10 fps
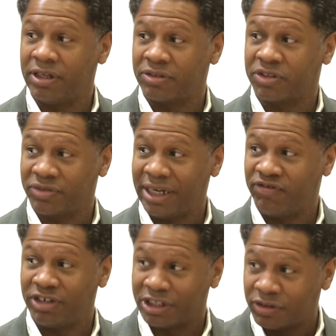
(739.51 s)
screen
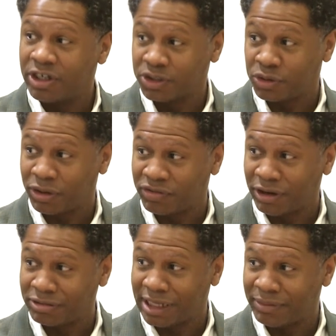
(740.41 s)
for your sore
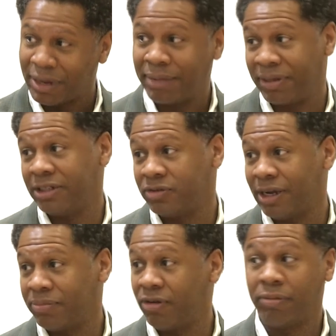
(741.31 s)
throat that might be
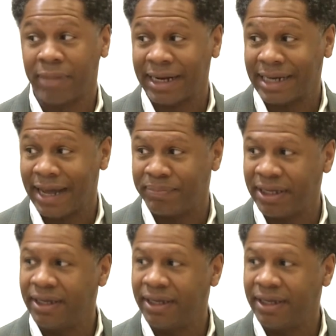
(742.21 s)
strep throat, might not be.